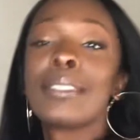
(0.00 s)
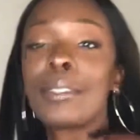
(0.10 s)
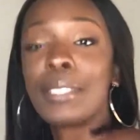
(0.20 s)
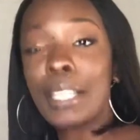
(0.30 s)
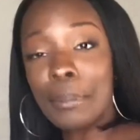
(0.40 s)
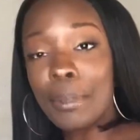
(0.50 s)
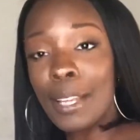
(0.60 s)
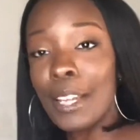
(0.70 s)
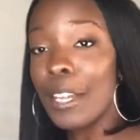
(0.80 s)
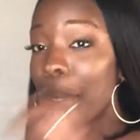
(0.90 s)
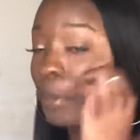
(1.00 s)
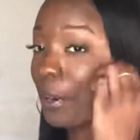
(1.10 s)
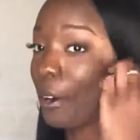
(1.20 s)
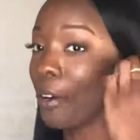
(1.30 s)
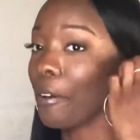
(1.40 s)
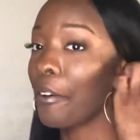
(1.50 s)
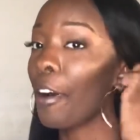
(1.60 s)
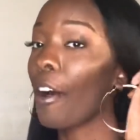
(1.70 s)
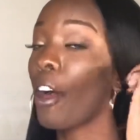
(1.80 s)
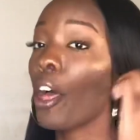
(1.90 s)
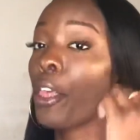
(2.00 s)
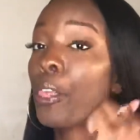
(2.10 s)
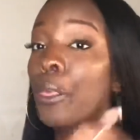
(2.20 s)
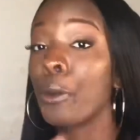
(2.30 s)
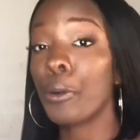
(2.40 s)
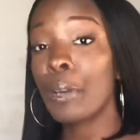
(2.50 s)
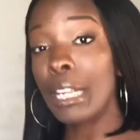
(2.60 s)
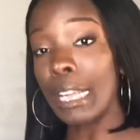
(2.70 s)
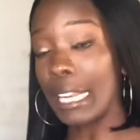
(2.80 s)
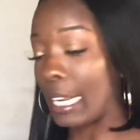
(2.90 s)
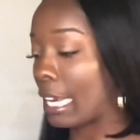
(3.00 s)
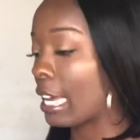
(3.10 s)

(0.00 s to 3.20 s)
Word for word: So tip number three